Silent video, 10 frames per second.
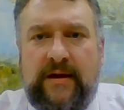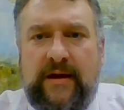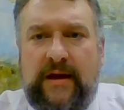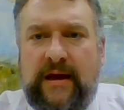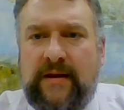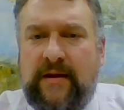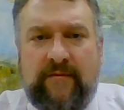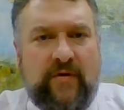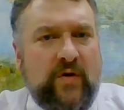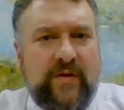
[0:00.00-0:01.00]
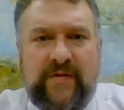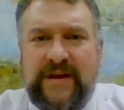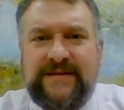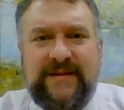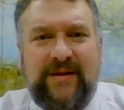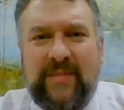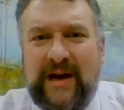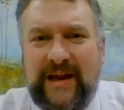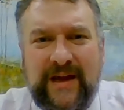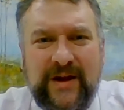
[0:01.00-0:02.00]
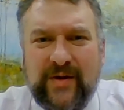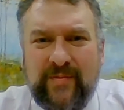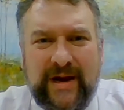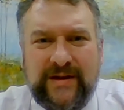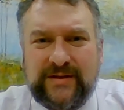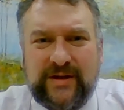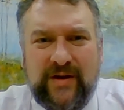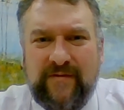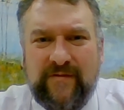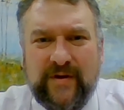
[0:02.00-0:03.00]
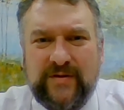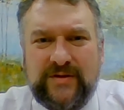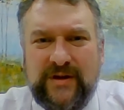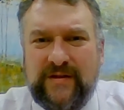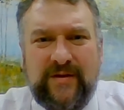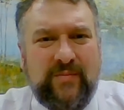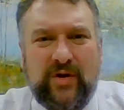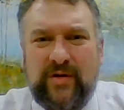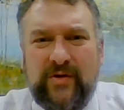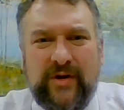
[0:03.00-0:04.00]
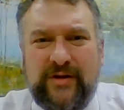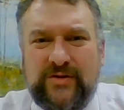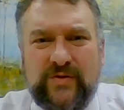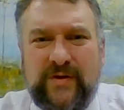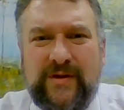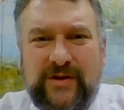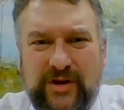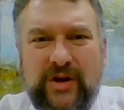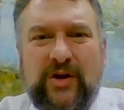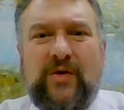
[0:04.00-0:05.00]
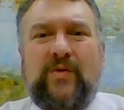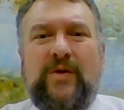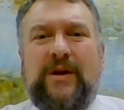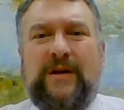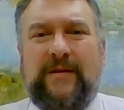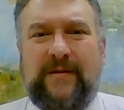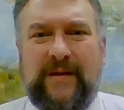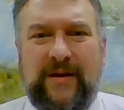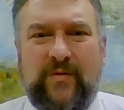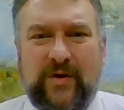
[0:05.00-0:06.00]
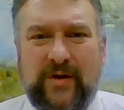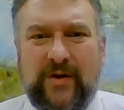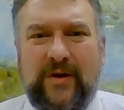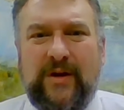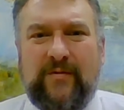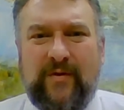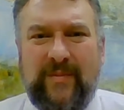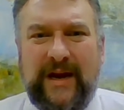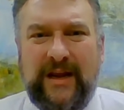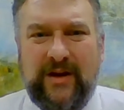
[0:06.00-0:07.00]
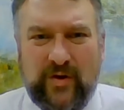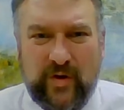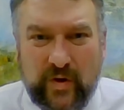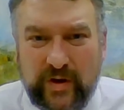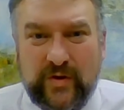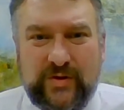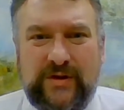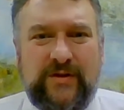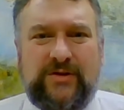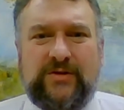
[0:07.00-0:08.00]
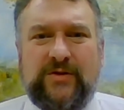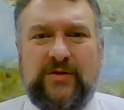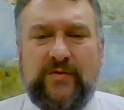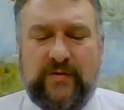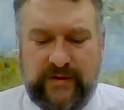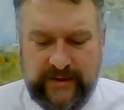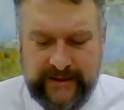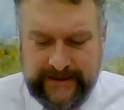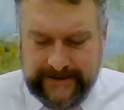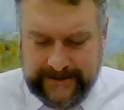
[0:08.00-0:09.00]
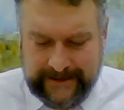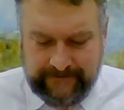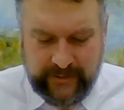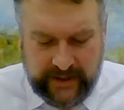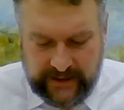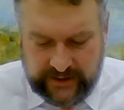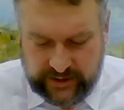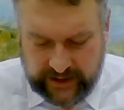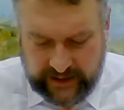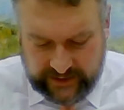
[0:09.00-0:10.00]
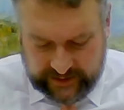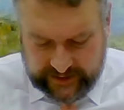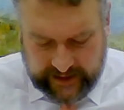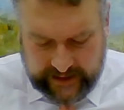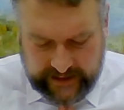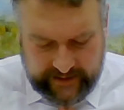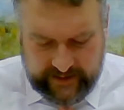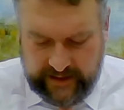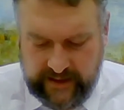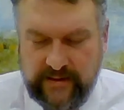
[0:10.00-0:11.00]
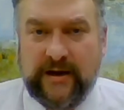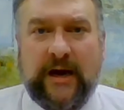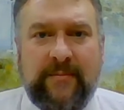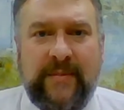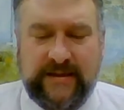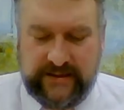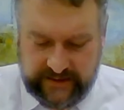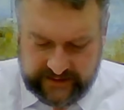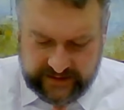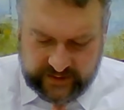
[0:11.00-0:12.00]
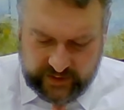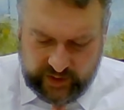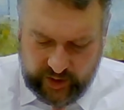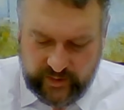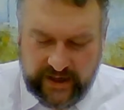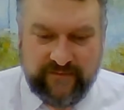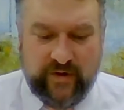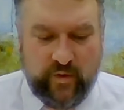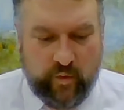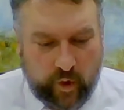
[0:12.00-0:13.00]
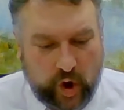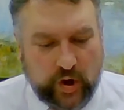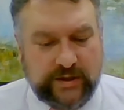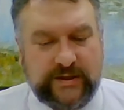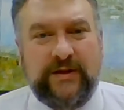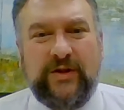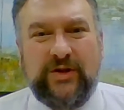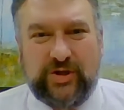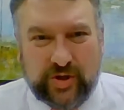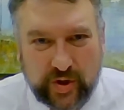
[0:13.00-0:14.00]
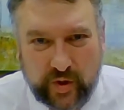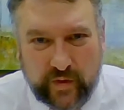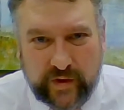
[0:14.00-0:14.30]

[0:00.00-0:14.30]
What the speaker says: And of all the things that he might hear about his converts, nothing brought him greater joy than to know that they were remaining loyal to the truth. John Stott, he comments, he says, "Whoever walks in the truth